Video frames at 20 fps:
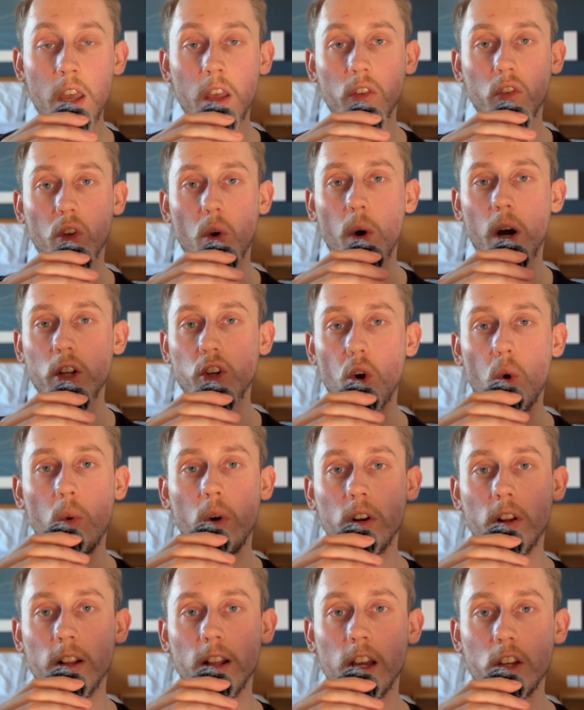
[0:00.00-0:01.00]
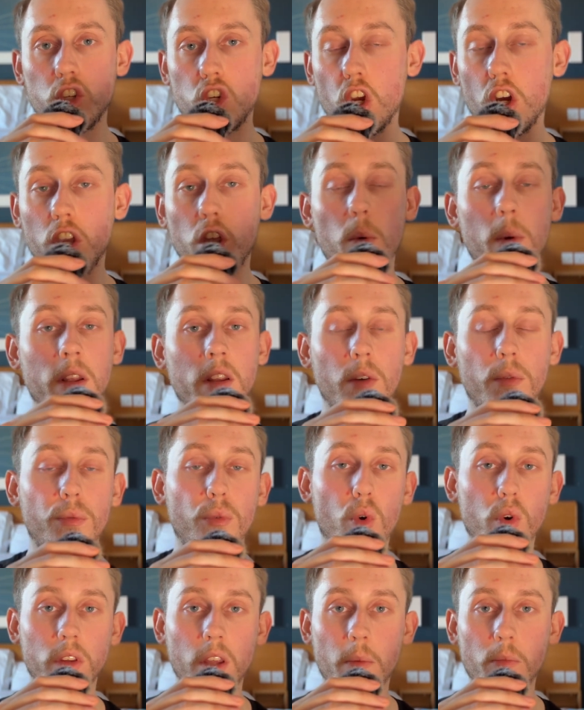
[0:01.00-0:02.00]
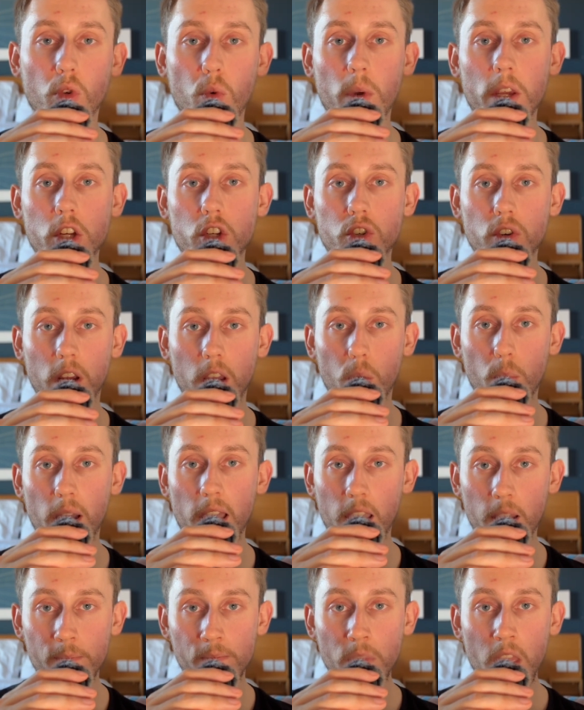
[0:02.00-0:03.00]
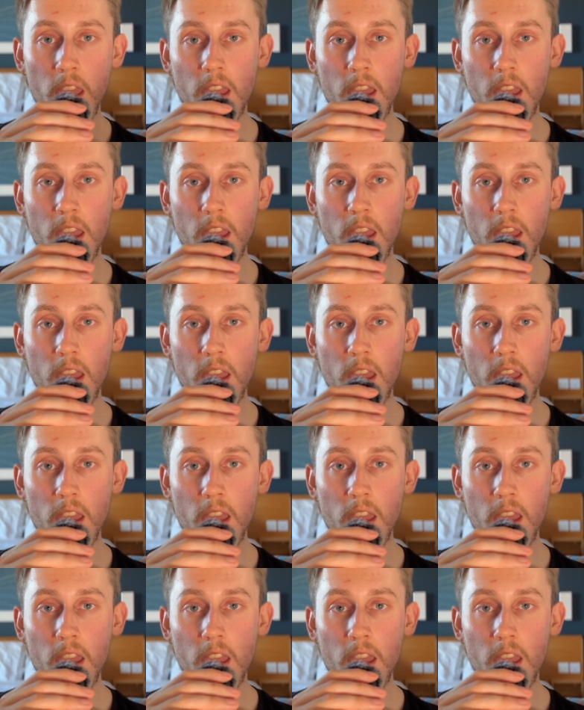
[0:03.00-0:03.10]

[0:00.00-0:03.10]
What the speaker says: So I don't want to like chuck you into 4 times a week straight away.